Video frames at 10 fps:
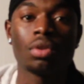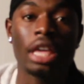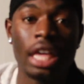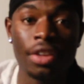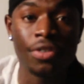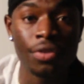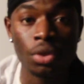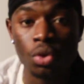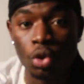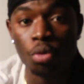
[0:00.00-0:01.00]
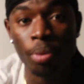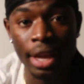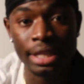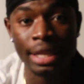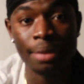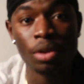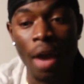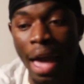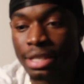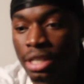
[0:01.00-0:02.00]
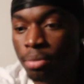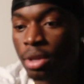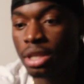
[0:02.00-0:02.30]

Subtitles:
if you do pray to him and you ask him